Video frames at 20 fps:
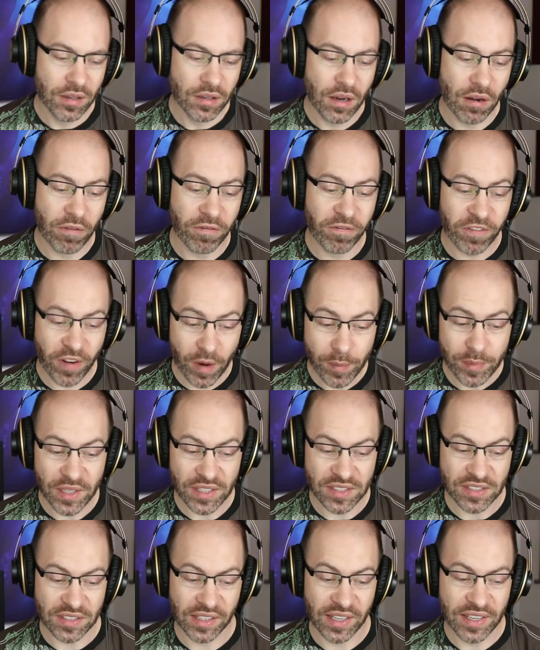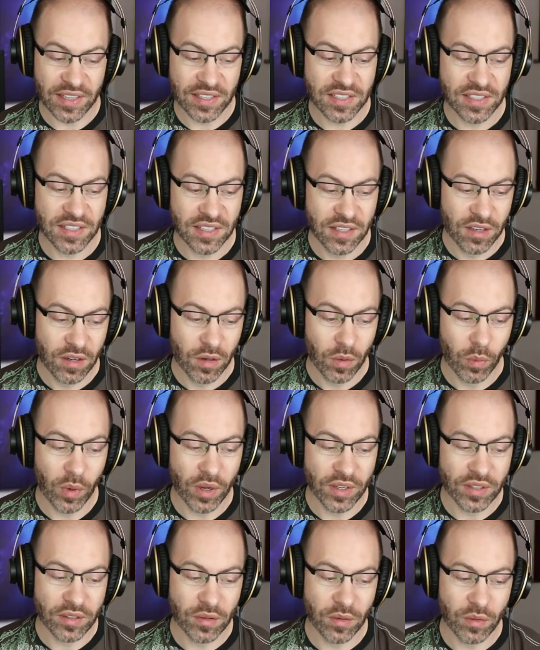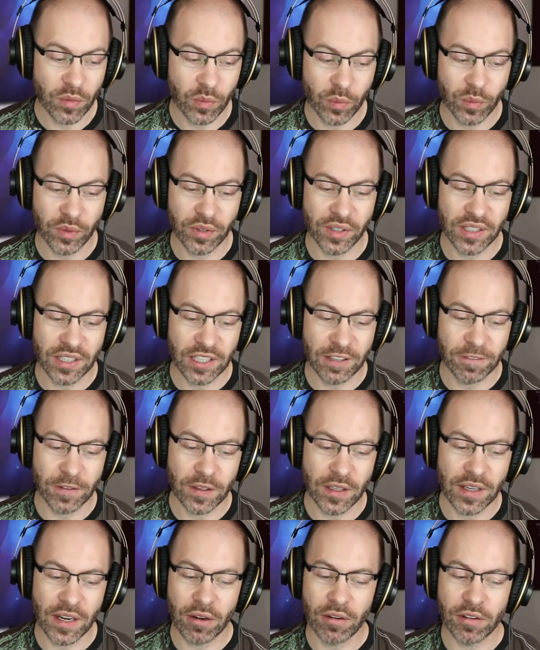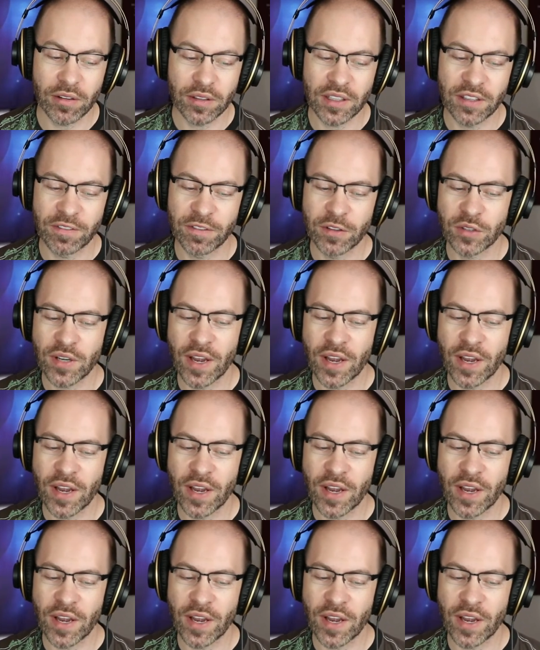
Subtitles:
Now, from this list, if you're